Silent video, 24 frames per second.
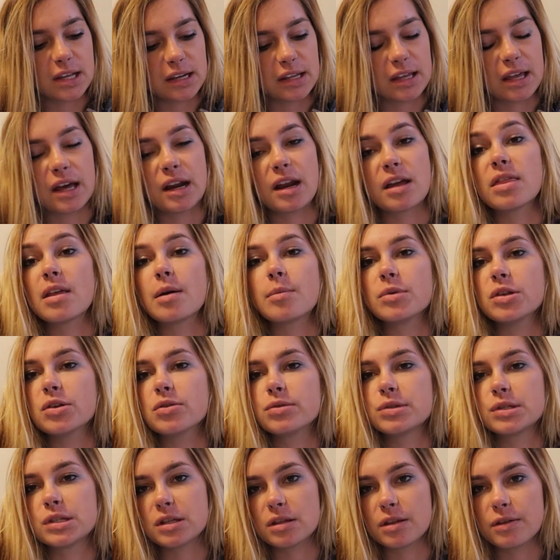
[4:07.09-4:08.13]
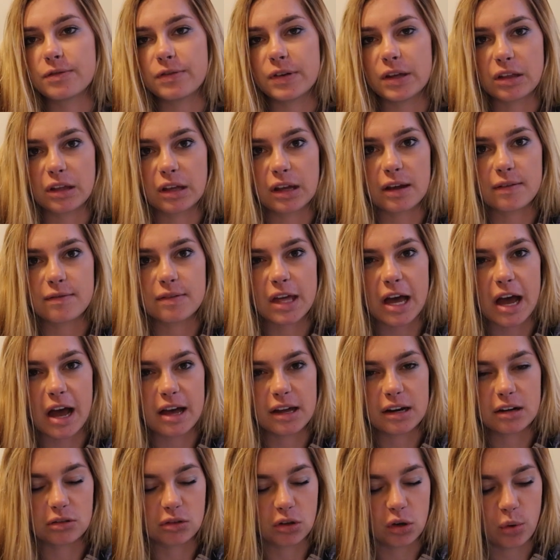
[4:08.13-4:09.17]
and getting them used to the feeling of
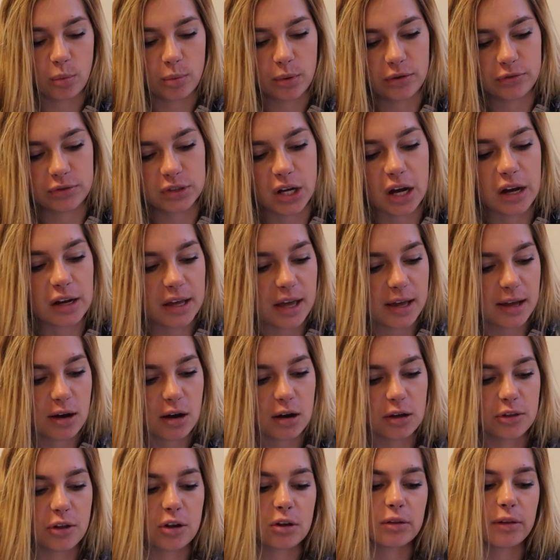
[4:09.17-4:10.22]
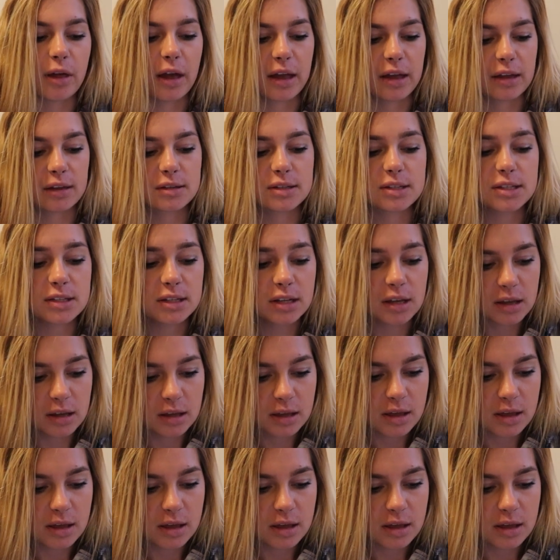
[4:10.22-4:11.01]
that and a little bit of tugging on their legs.